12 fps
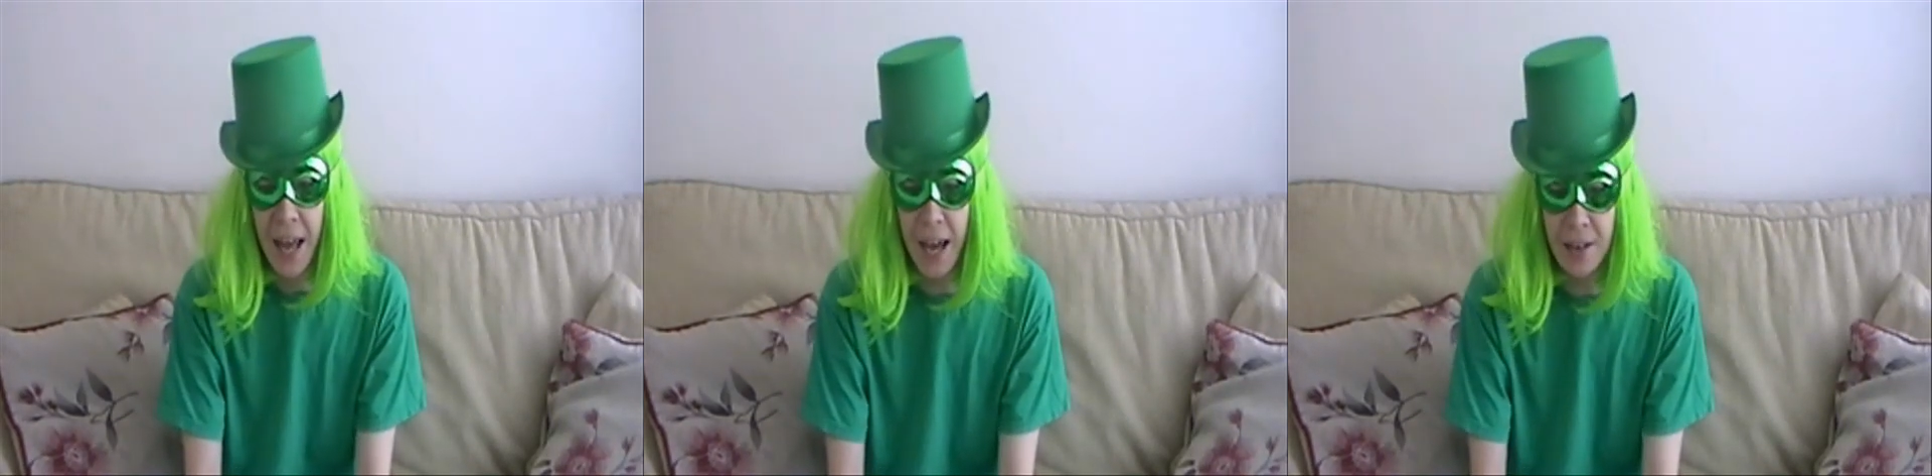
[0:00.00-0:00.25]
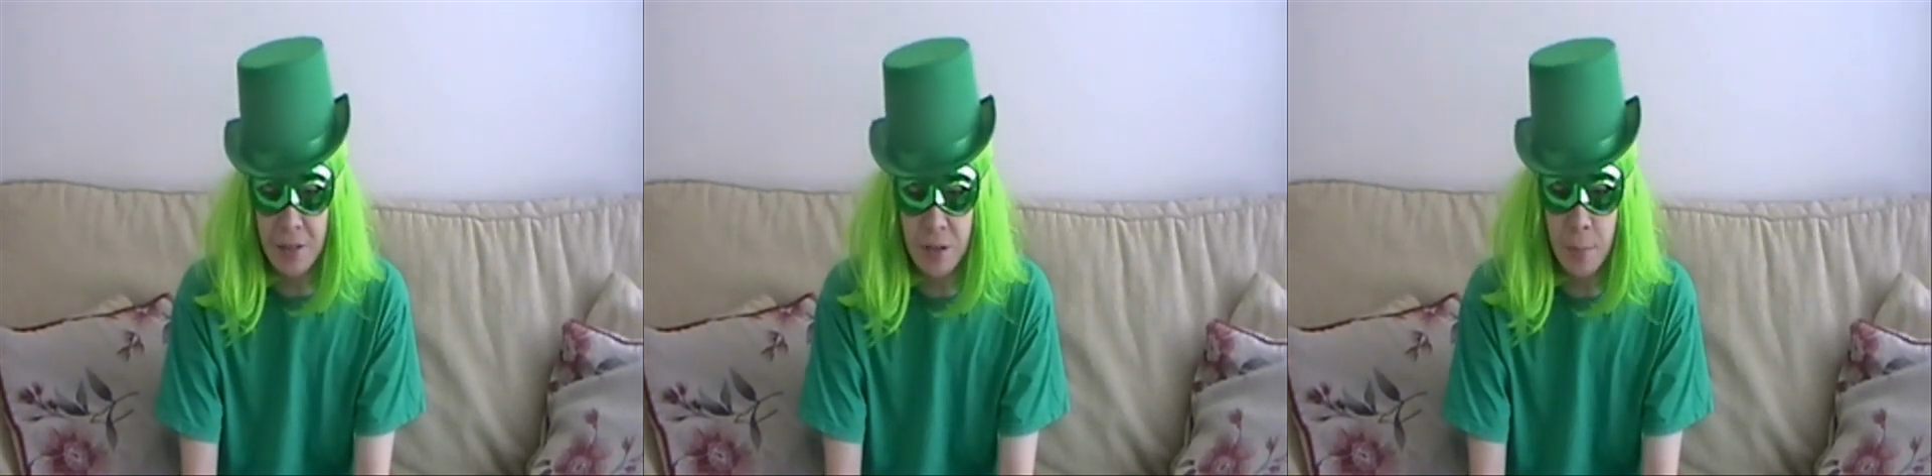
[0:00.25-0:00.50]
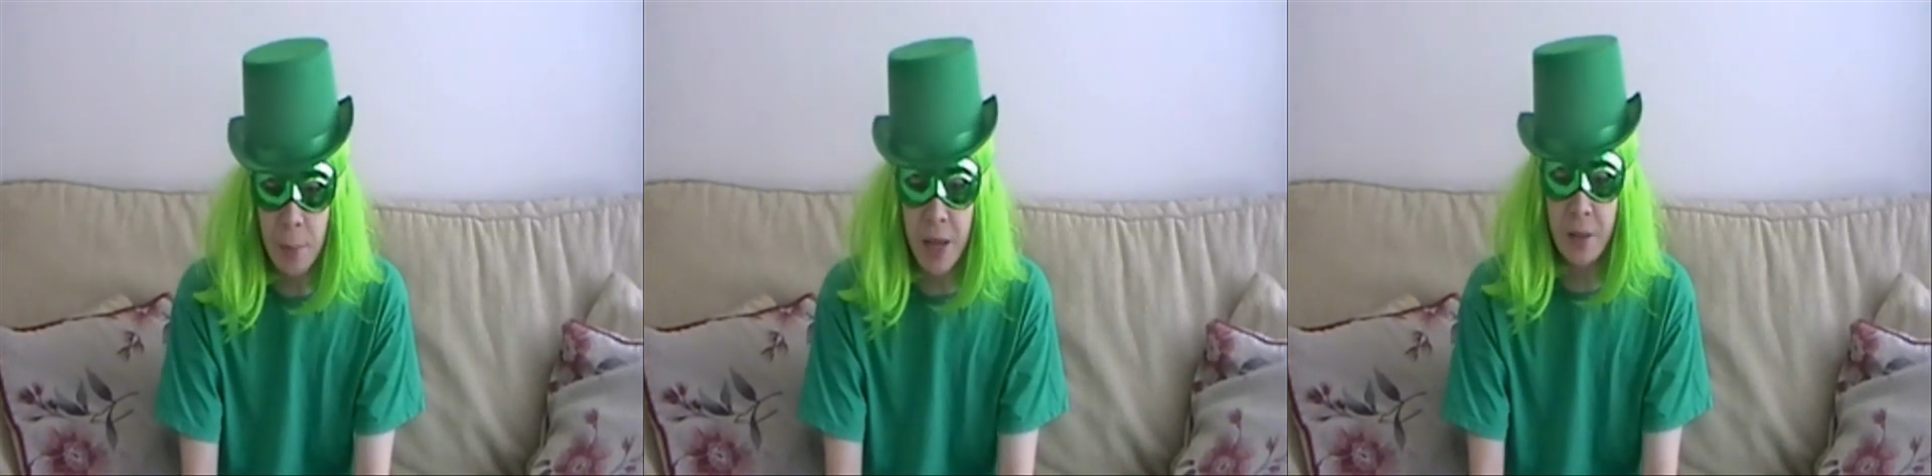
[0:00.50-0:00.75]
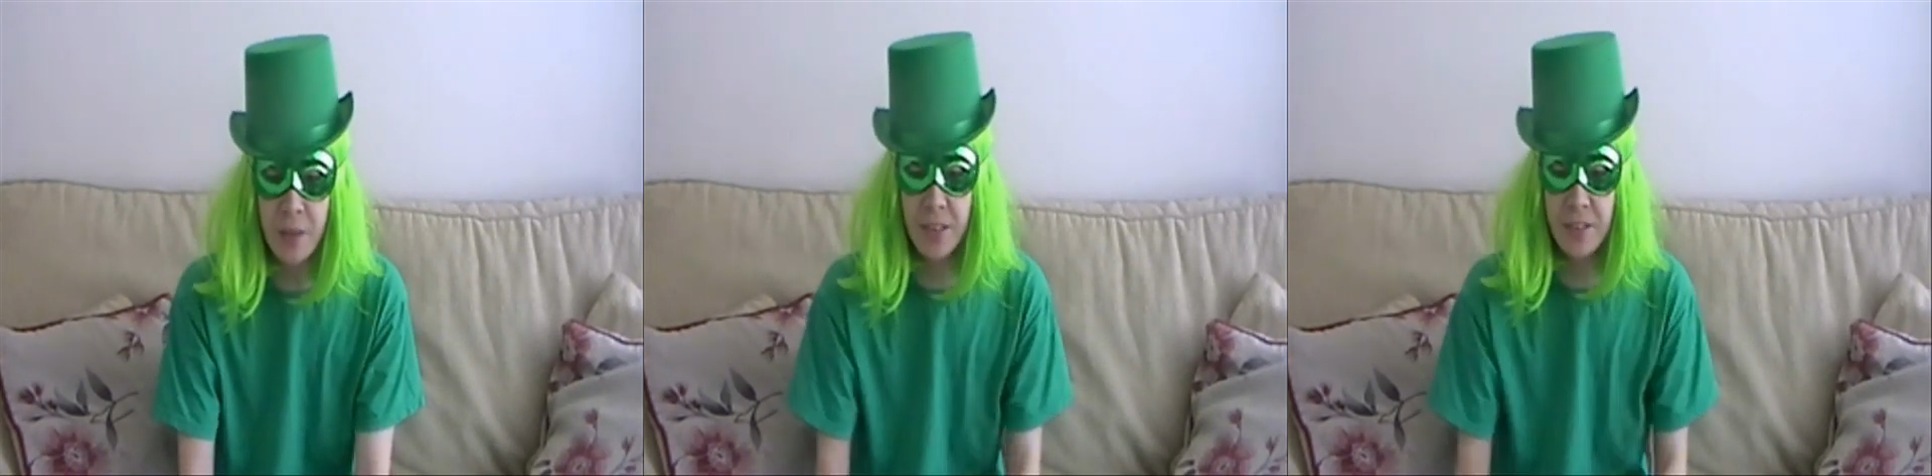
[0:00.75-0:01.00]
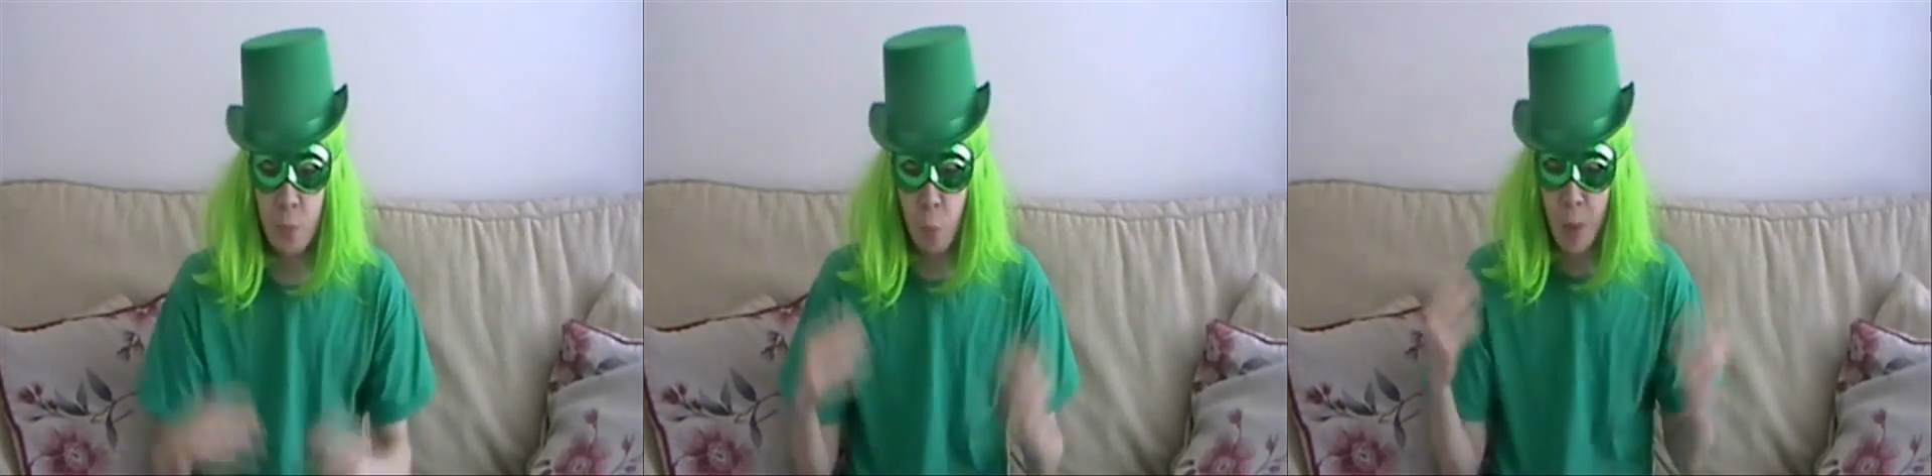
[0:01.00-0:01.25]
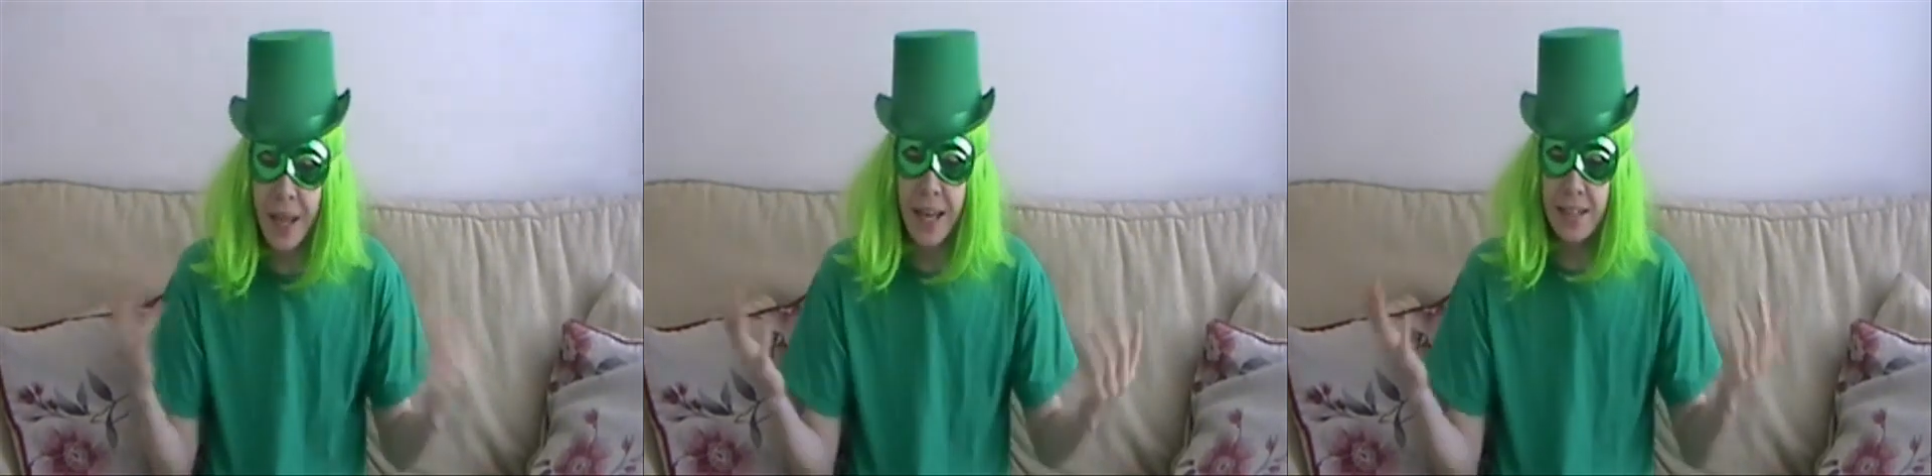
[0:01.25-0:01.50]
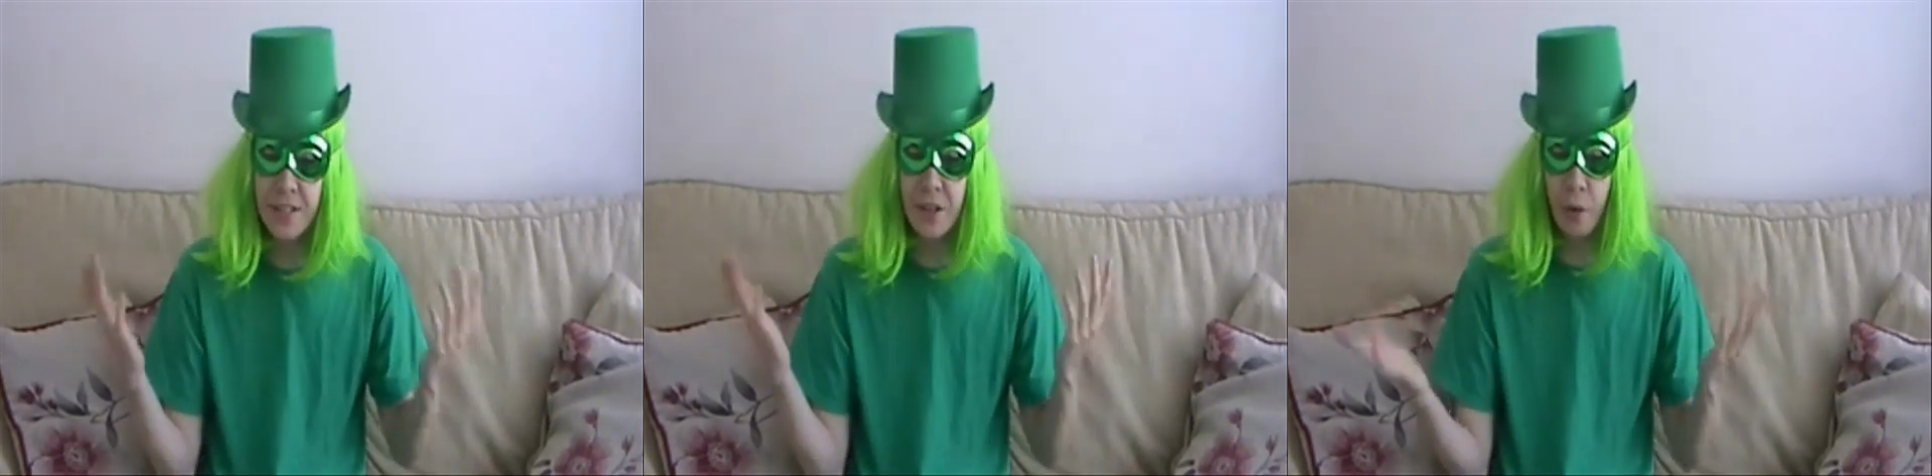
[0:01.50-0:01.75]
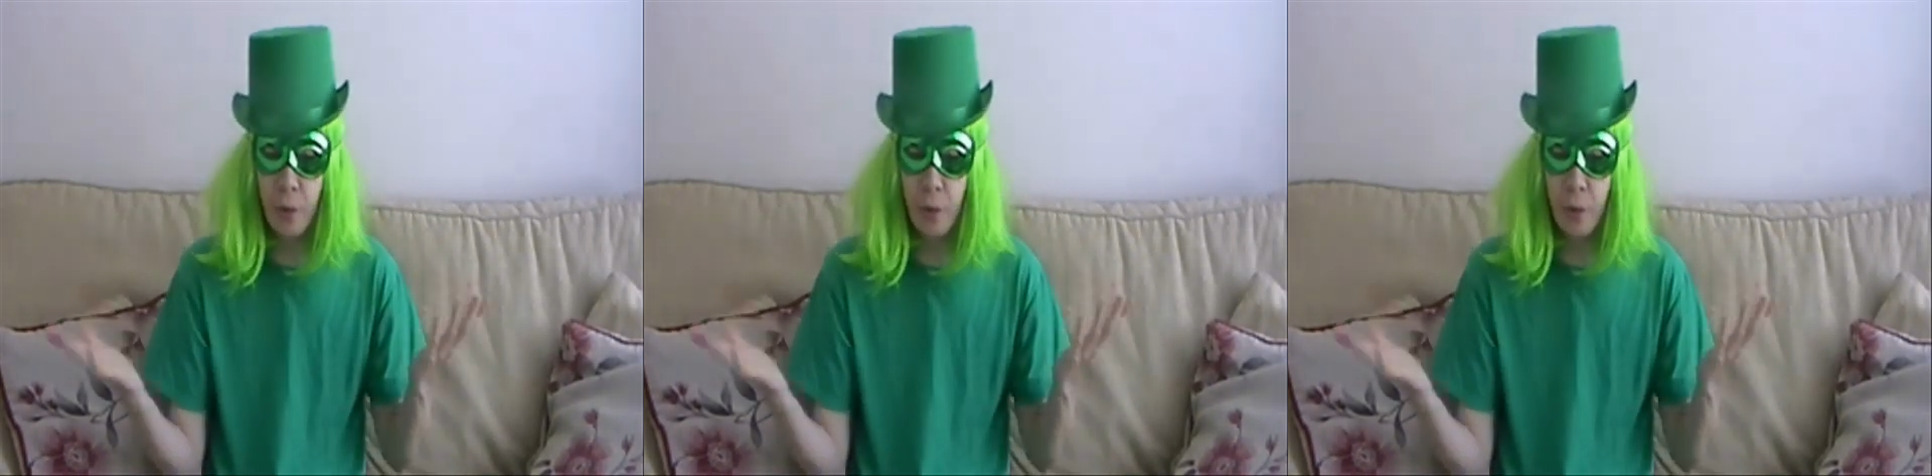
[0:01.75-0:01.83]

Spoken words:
has to be that we as the